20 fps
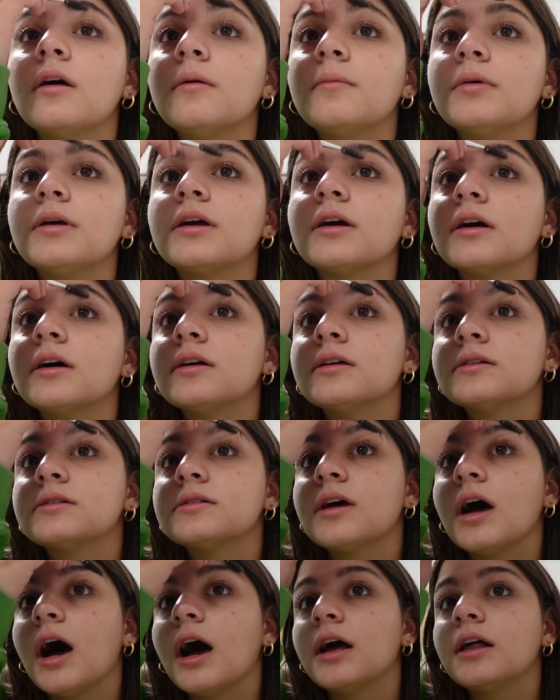because
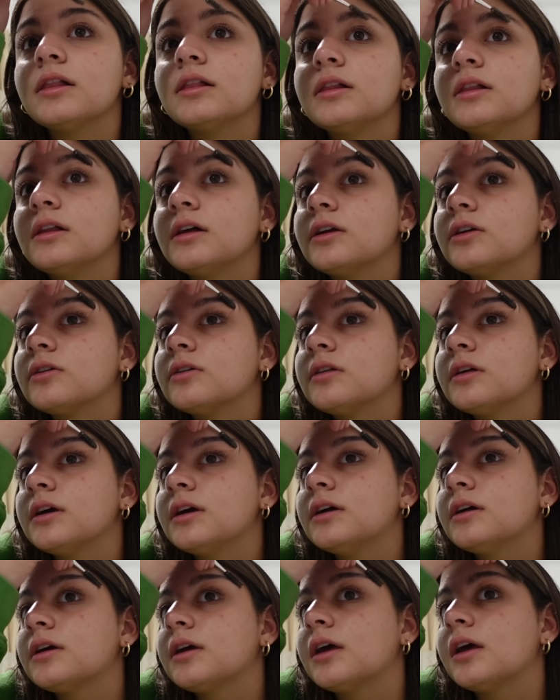I
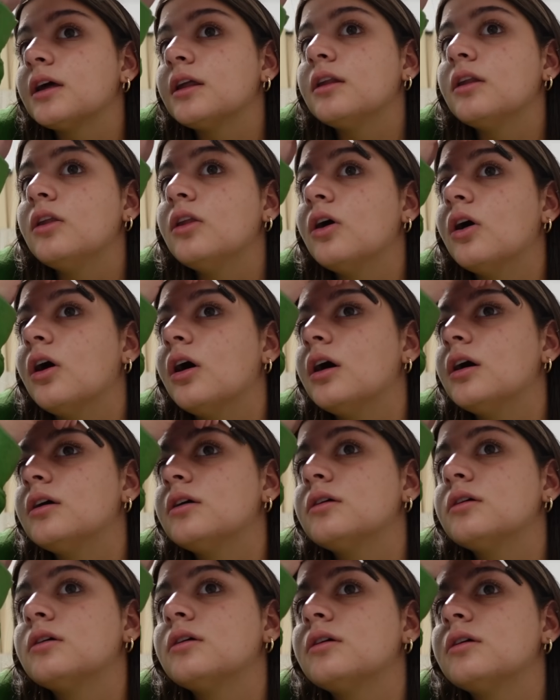literally cannot,
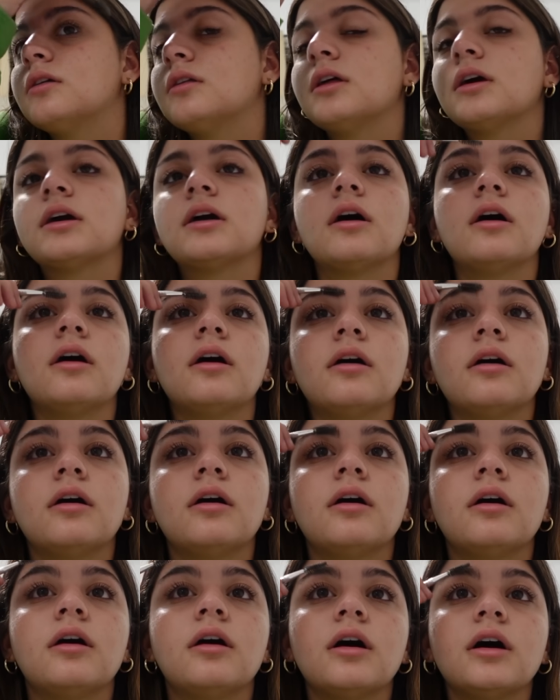like,
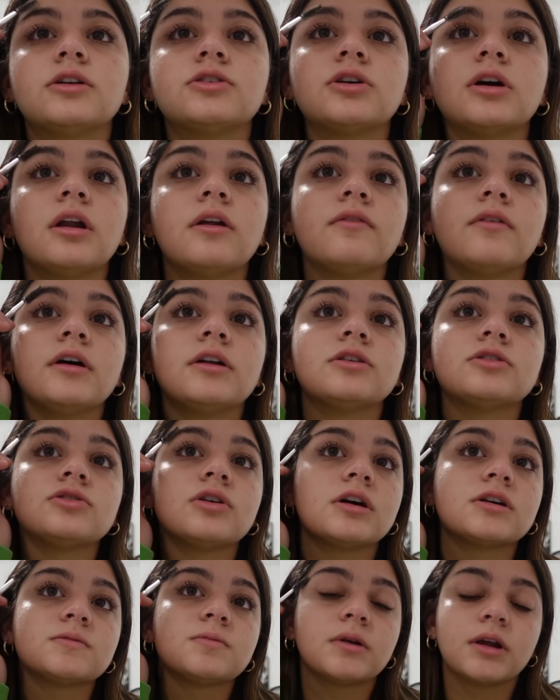I try to find a
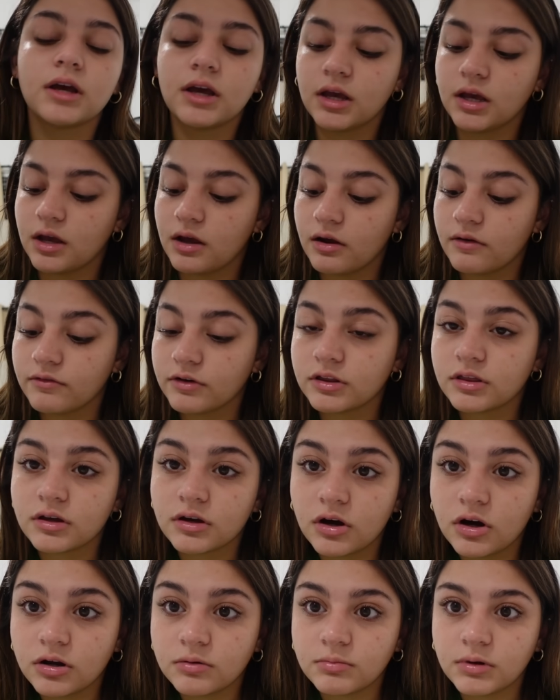dress but I hate everything
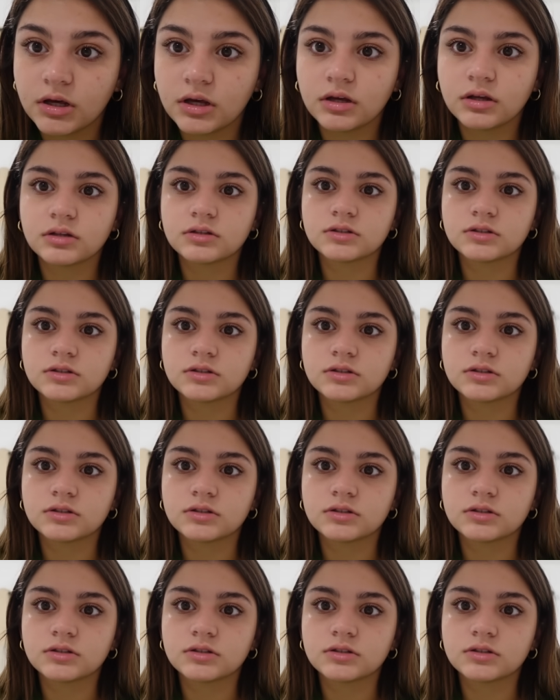on me,